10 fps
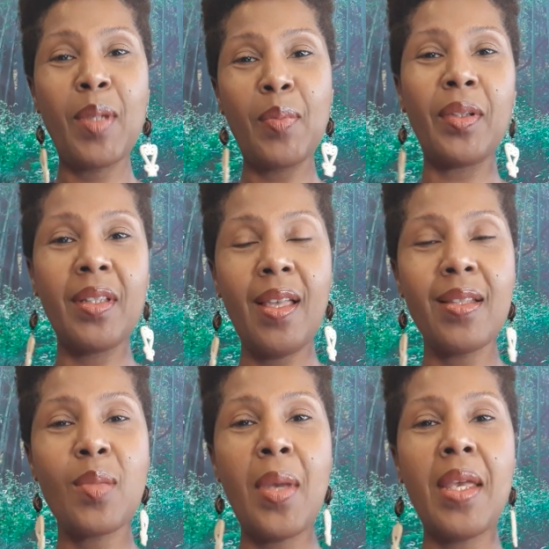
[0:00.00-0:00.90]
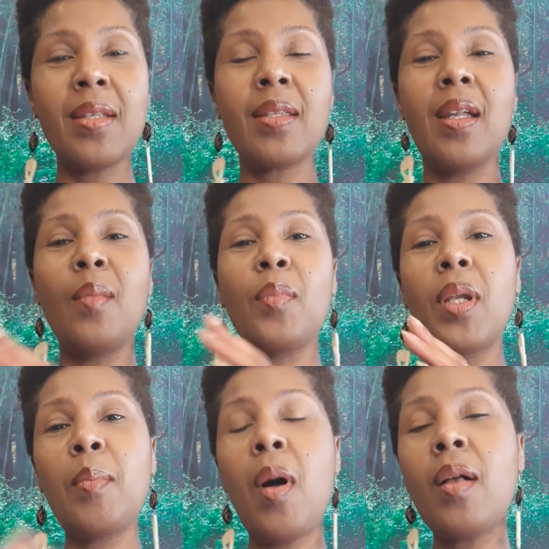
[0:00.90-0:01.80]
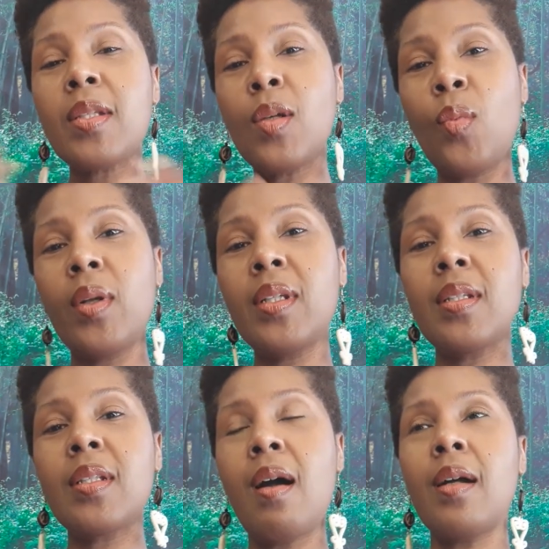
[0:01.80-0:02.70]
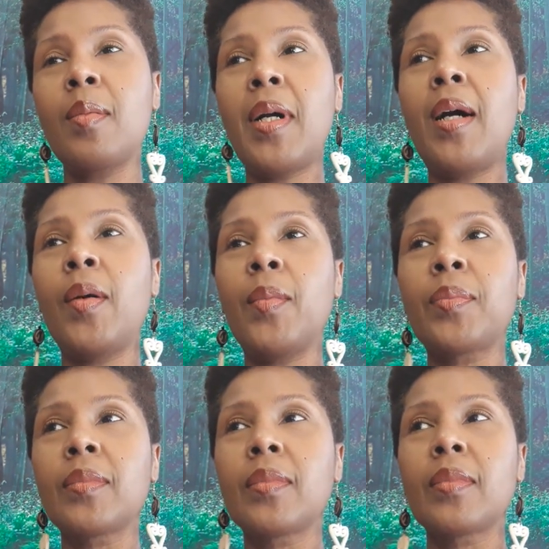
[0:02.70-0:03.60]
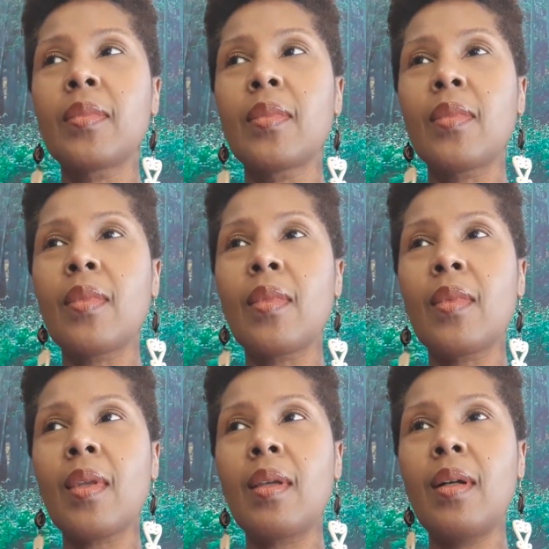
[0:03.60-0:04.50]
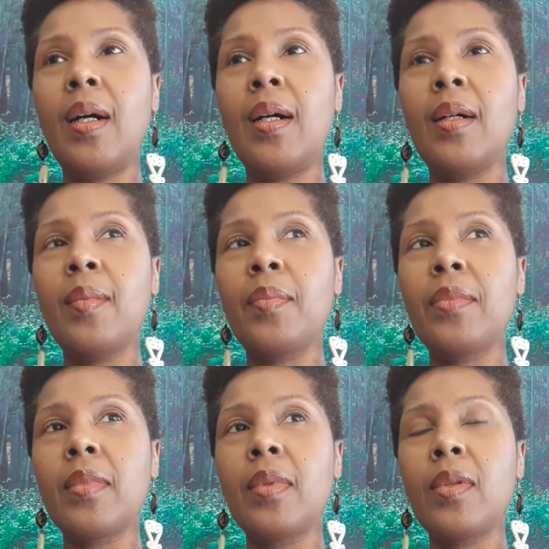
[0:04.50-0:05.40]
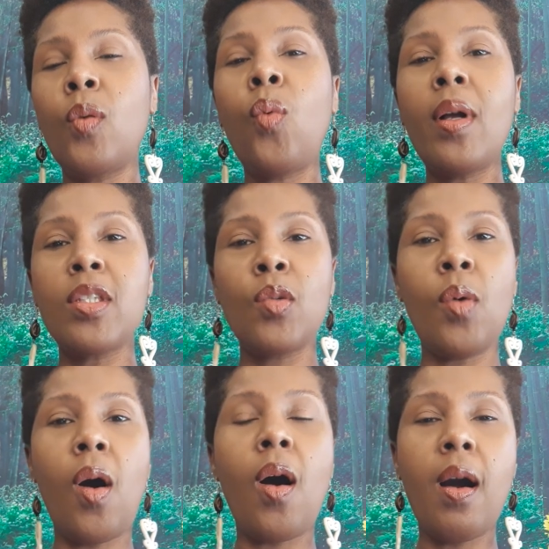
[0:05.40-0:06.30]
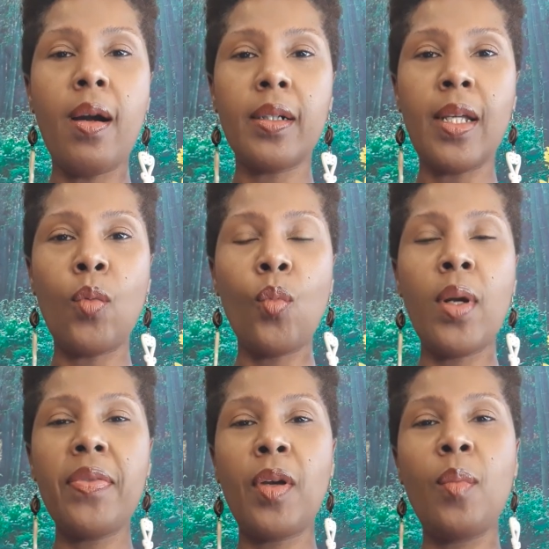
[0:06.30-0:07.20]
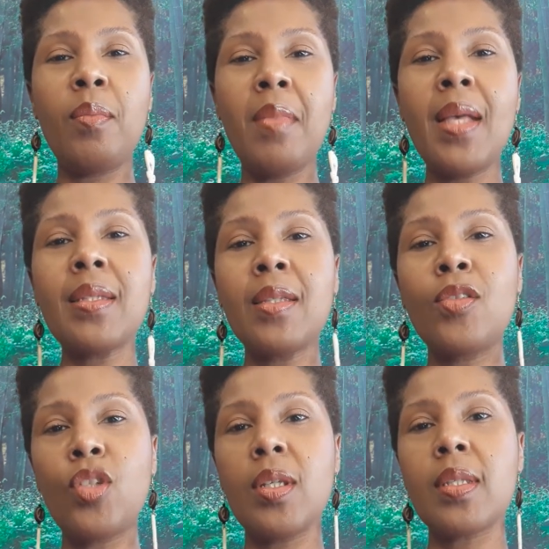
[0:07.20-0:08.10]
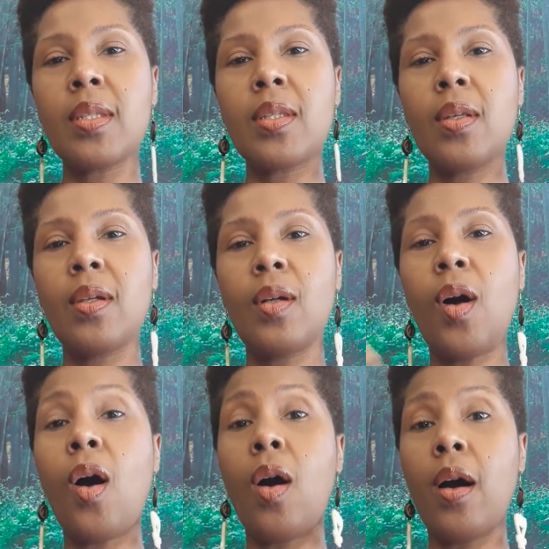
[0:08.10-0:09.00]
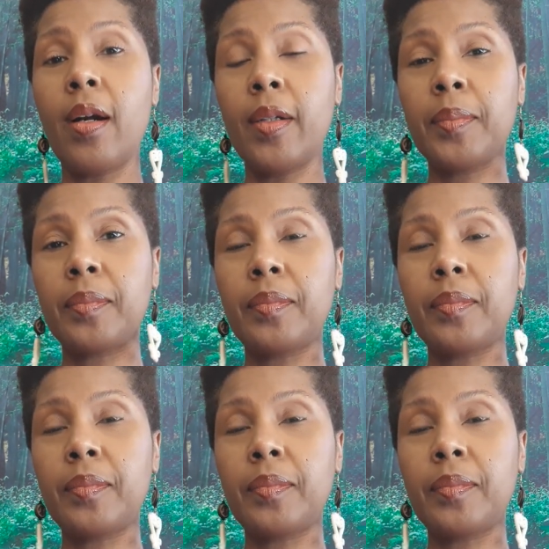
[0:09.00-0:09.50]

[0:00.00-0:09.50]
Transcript: people in that space, but I'm also wanting to talk about um, the ones who are and what their messages are.